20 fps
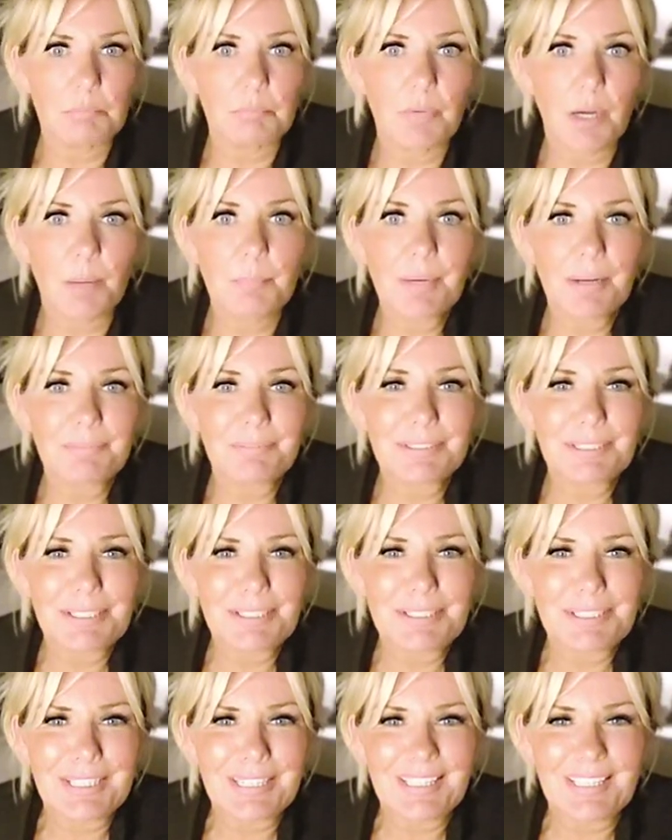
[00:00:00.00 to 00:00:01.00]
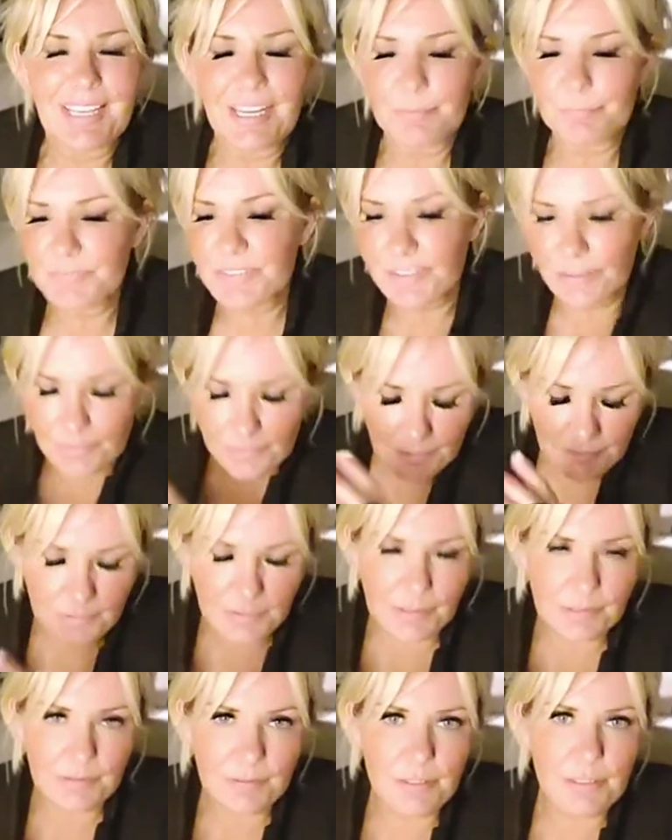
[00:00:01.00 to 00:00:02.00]
I'm having a look at that. So
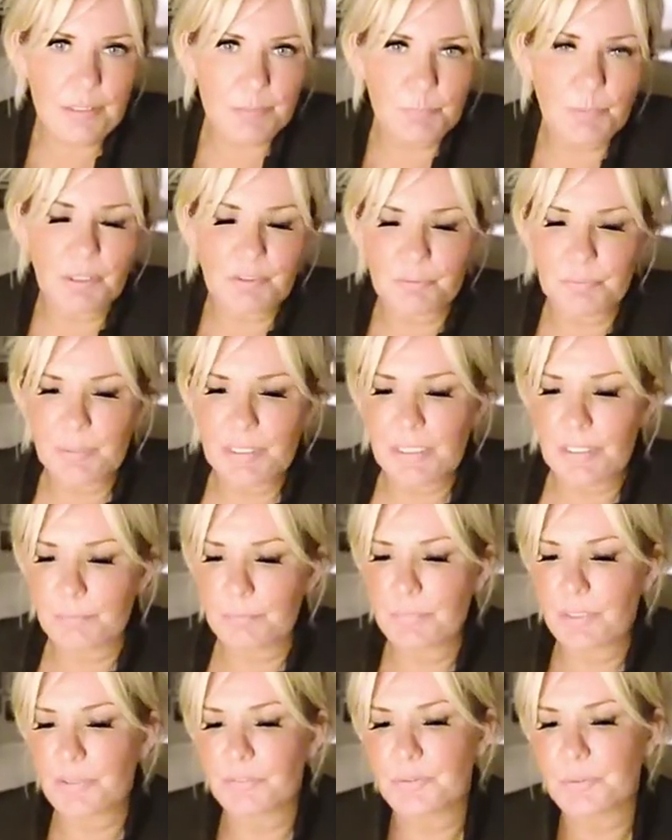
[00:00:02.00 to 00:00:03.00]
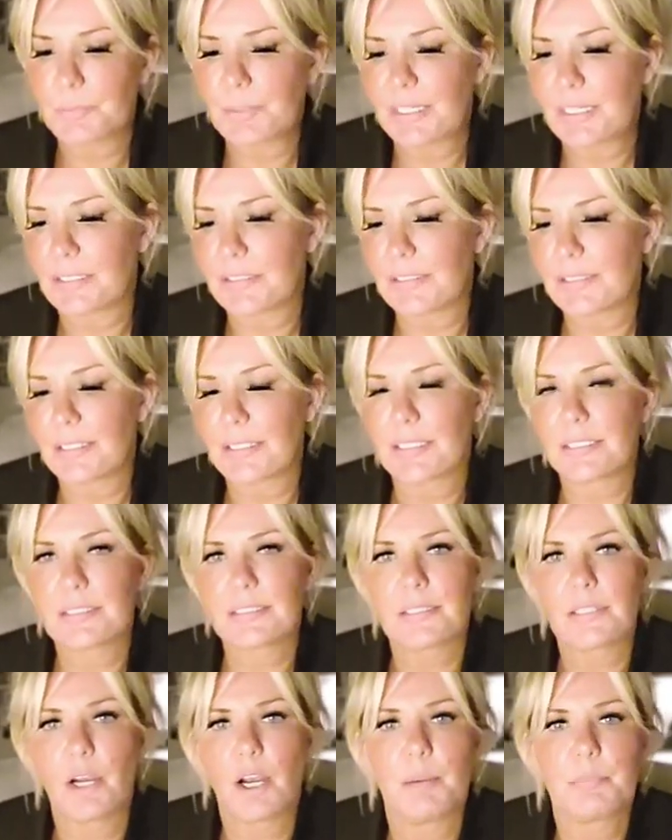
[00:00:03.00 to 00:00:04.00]
this moves me into
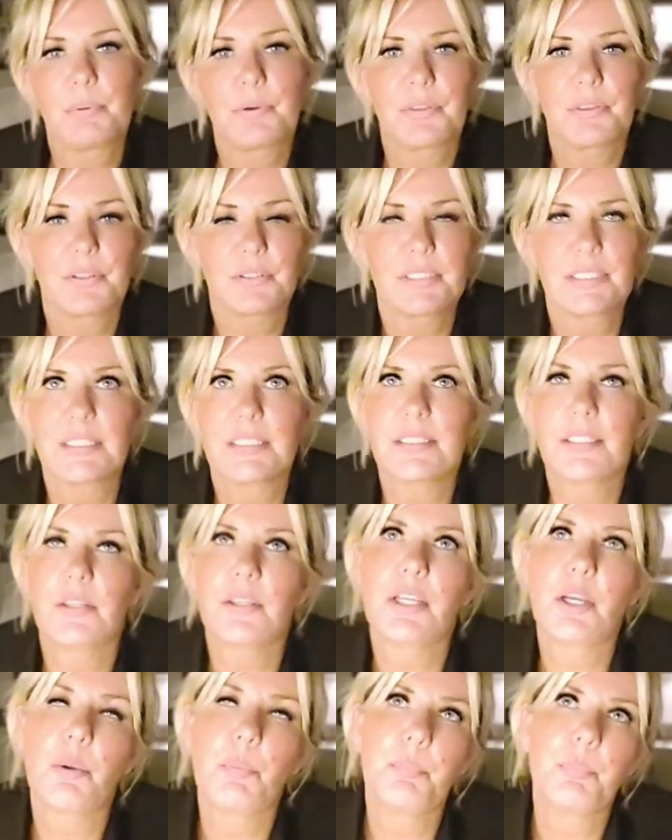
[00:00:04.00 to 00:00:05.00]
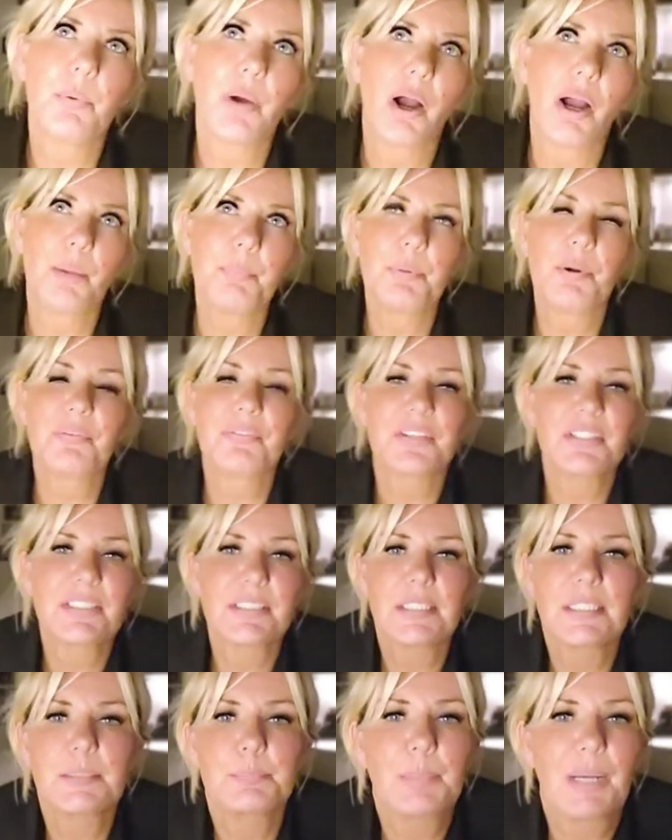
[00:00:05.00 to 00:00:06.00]
this hypothesis. So the
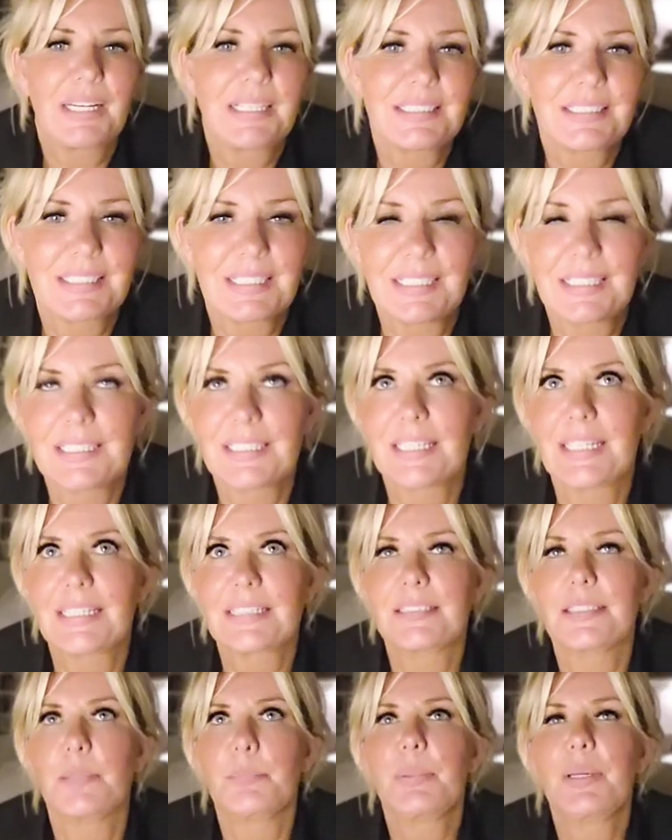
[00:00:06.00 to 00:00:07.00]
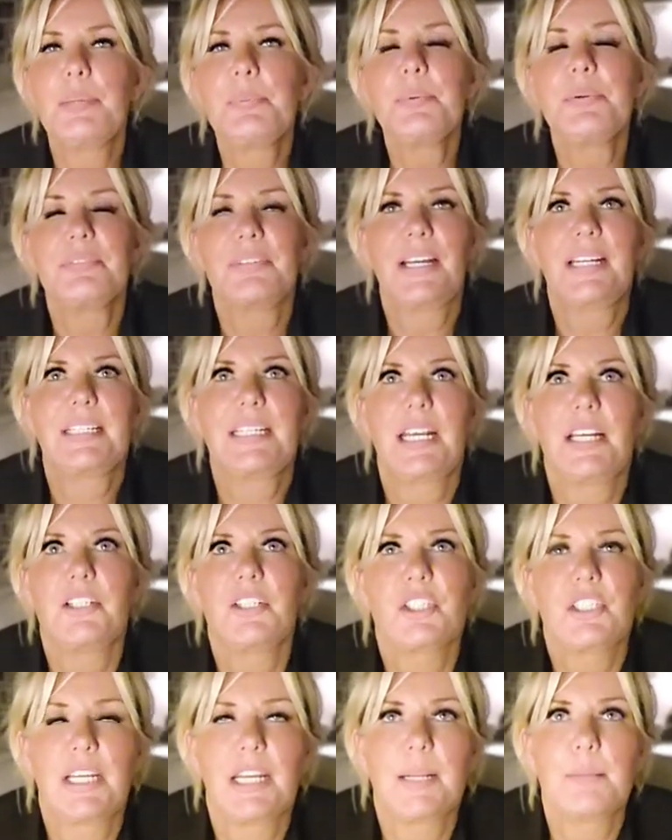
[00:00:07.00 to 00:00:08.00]
hypothesis basically is that people with
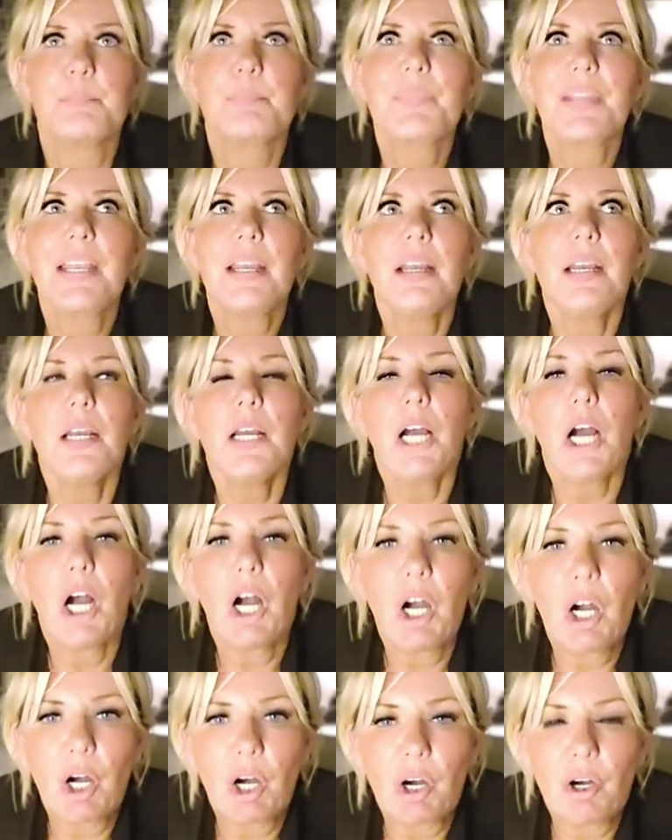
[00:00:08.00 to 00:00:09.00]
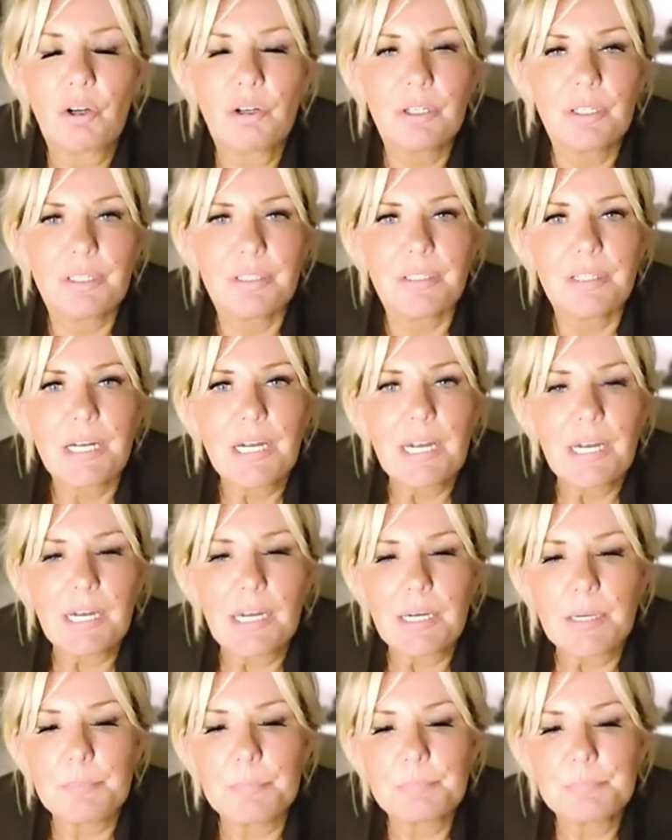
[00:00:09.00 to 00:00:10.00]
ADHD are
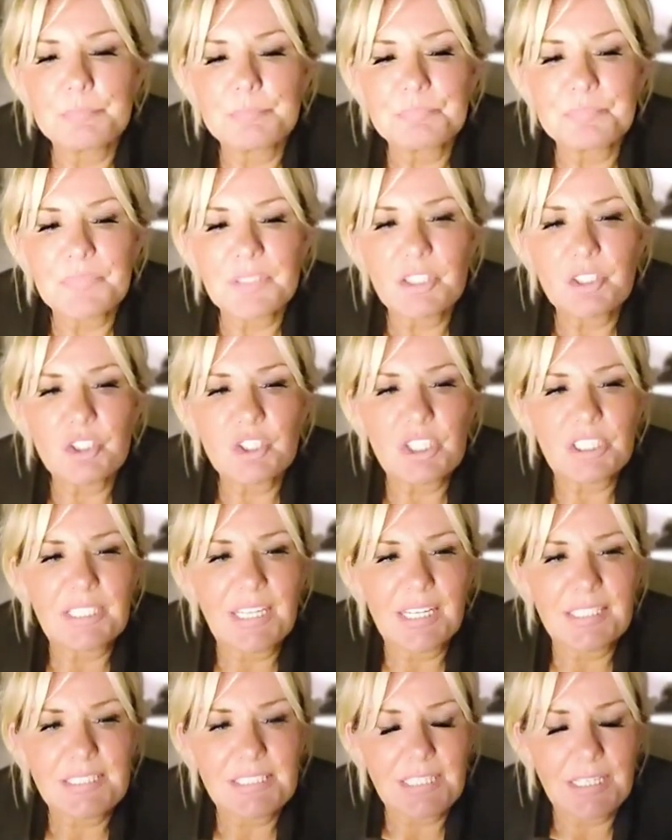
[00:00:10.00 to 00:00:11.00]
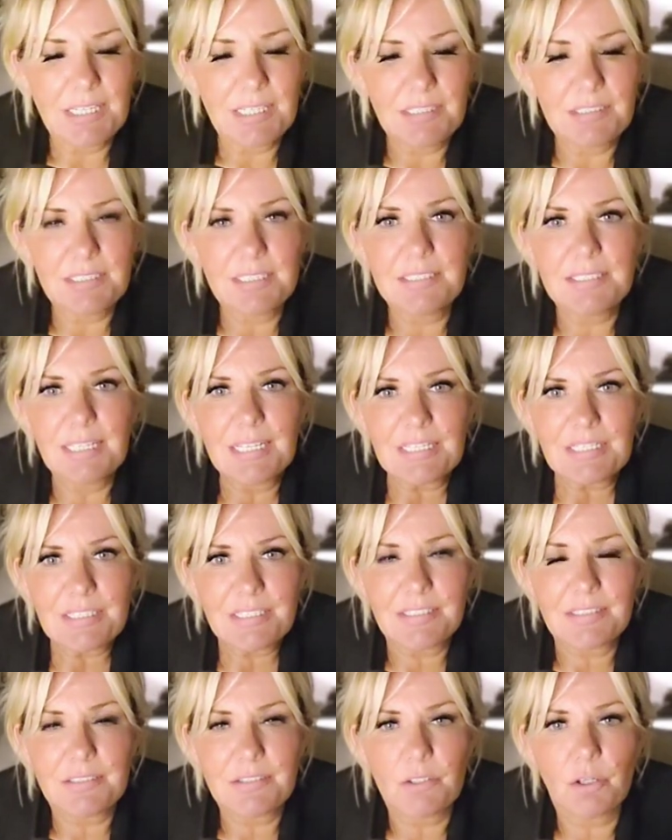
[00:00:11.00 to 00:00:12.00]
genetic
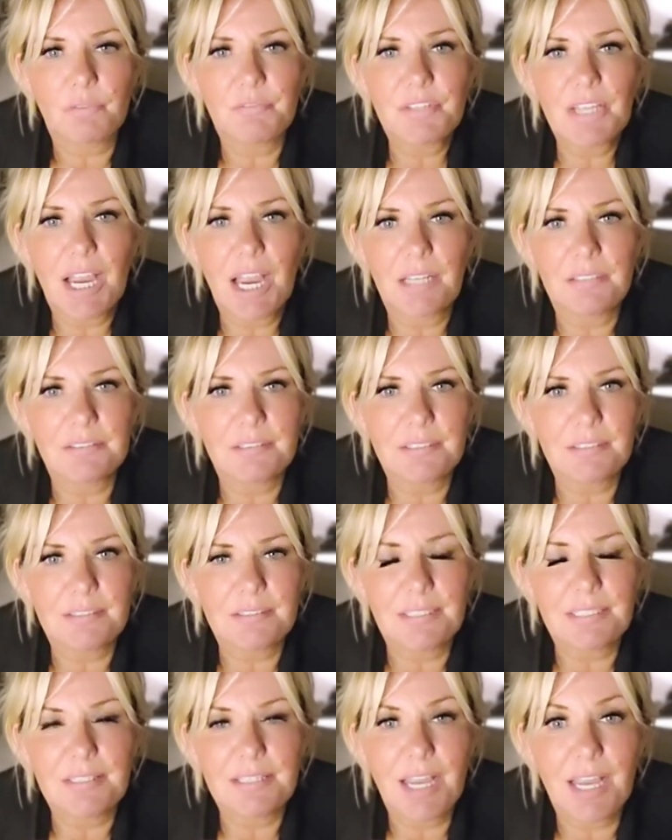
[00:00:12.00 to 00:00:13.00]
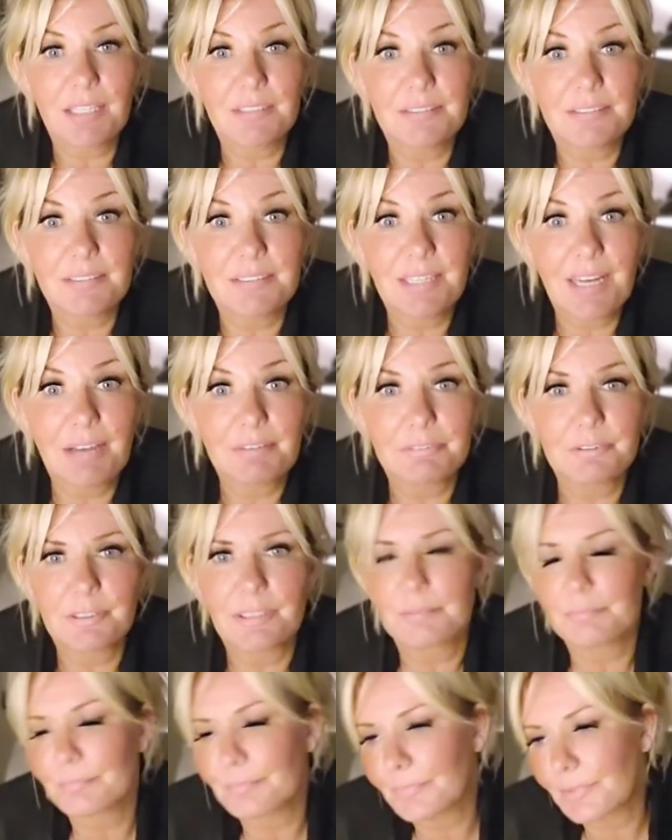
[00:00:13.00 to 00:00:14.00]
descendants of the hunters in the
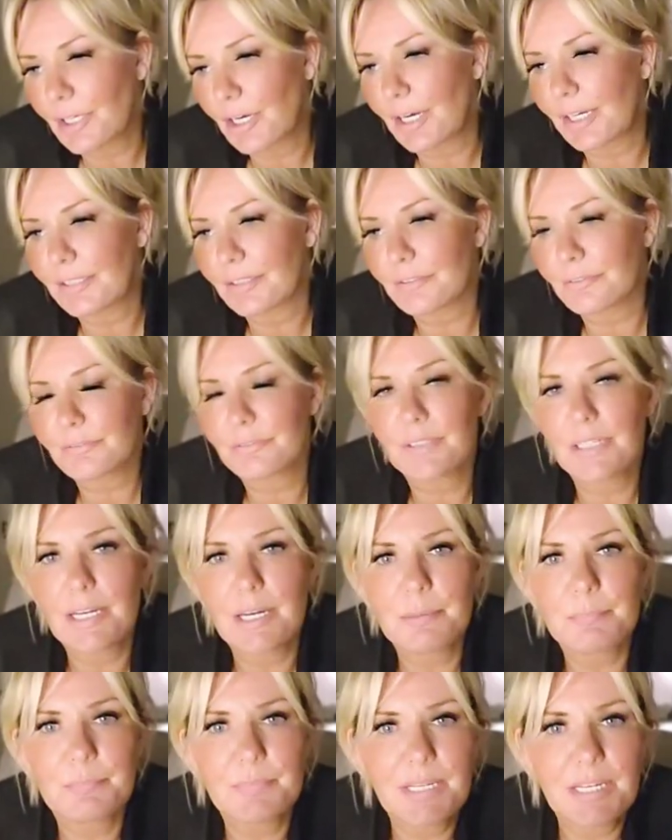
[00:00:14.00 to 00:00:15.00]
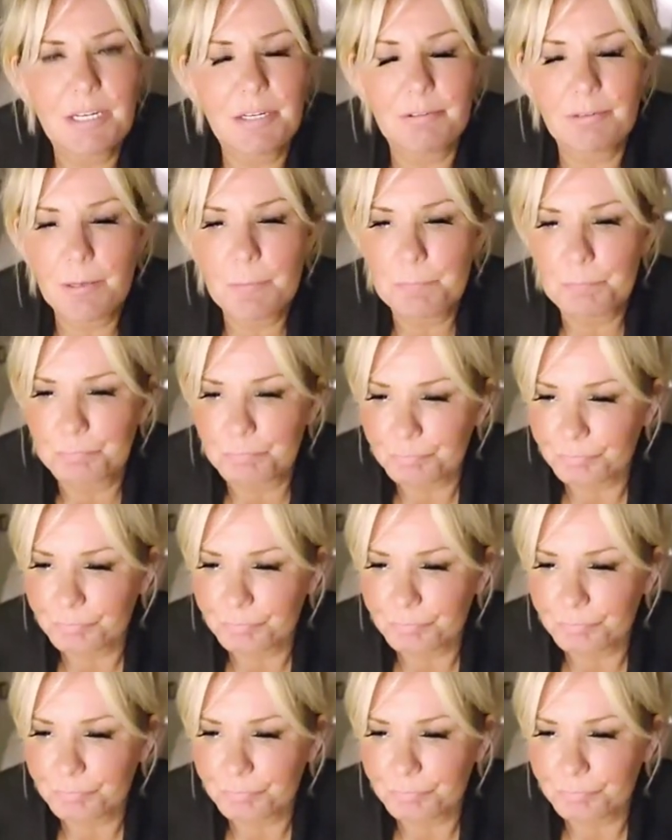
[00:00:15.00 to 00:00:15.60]
hunter-gatherer kind of era.